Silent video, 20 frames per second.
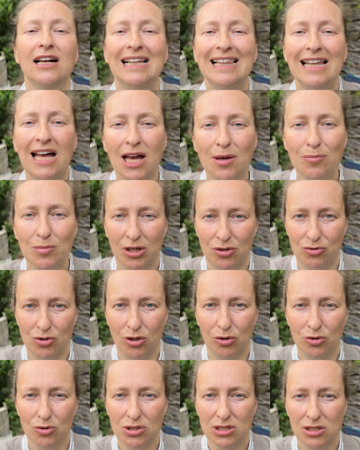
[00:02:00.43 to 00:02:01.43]
climbing
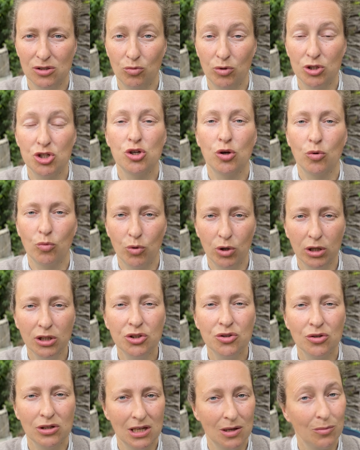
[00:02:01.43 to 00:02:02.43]
rose, which you
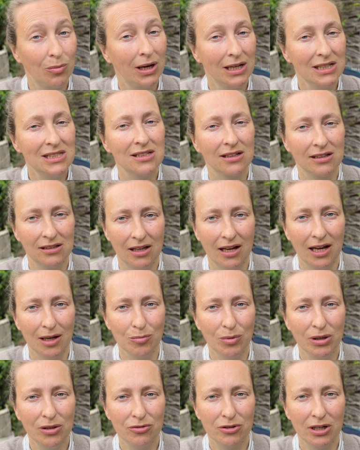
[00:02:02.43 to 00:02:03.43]
want to keep as a
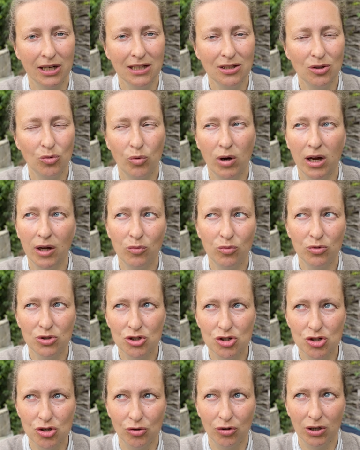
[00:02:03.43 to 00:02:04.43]
climber, right? Why
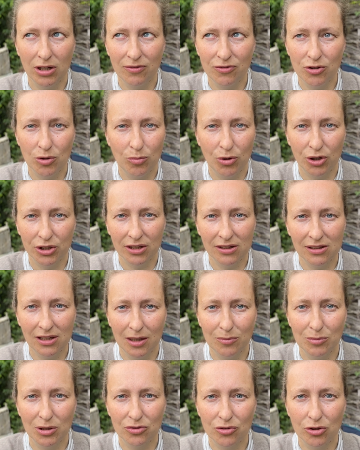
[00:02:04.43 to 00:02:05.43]
wouldn't you if you bought a
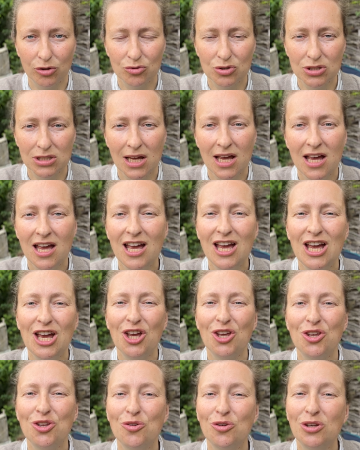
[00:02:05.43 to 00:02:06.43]
climbing rose?
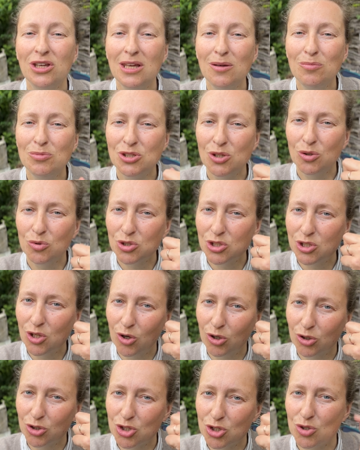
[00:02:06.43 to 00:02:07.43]
You keep those
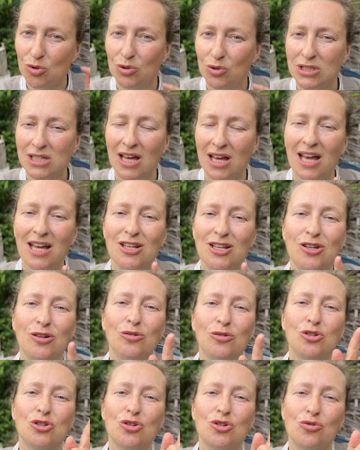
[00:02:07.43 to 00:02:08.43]
long shoots and
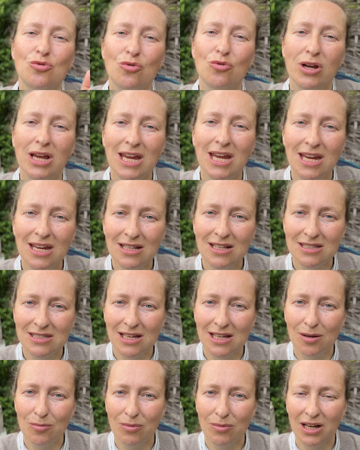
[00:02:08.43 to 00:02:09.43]
you train
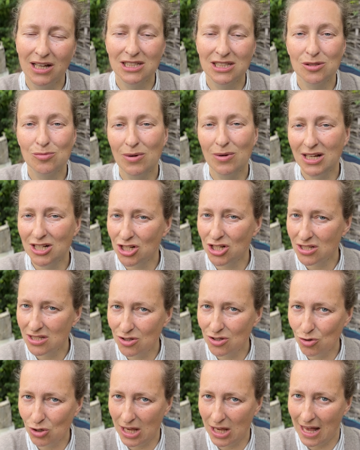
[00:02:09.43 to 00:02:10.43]
them as much
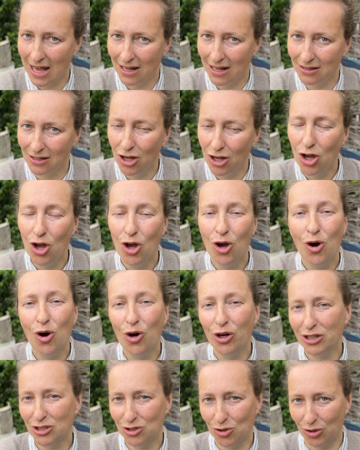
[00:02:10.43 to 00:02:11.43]
as you can
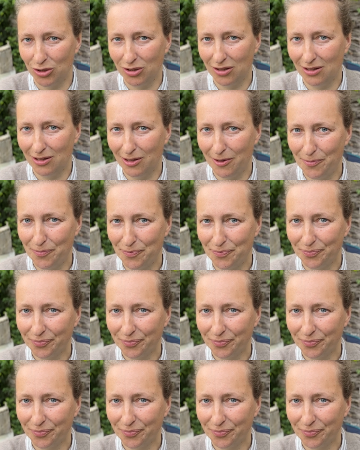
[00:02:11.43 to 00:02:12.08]
horizontally.